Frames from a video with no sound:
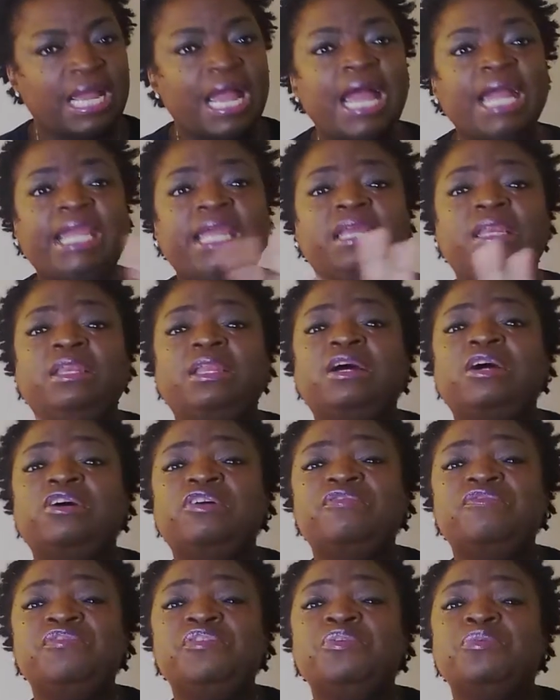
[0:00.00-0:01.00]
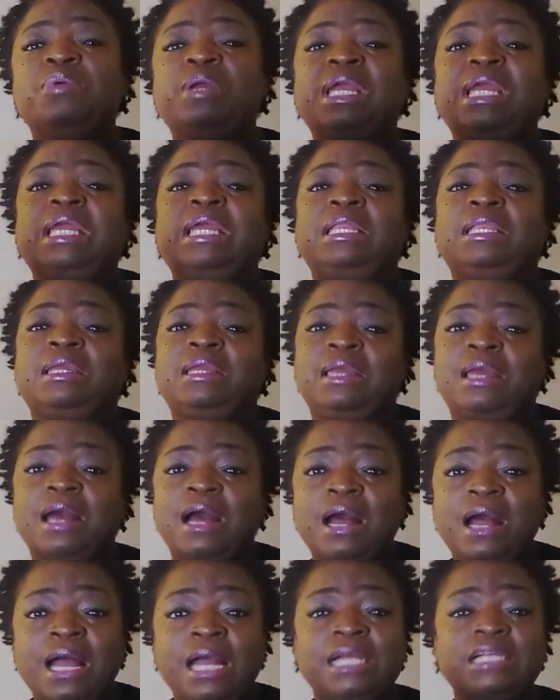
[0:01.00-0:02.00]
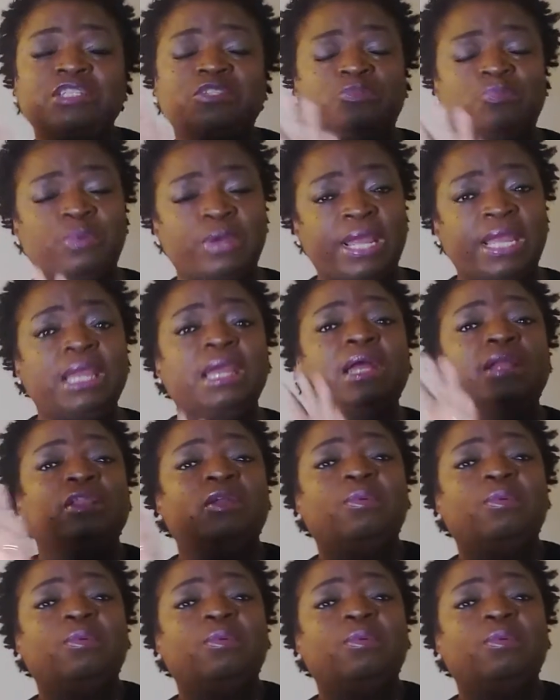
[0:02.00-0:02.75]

I can love you in God's way,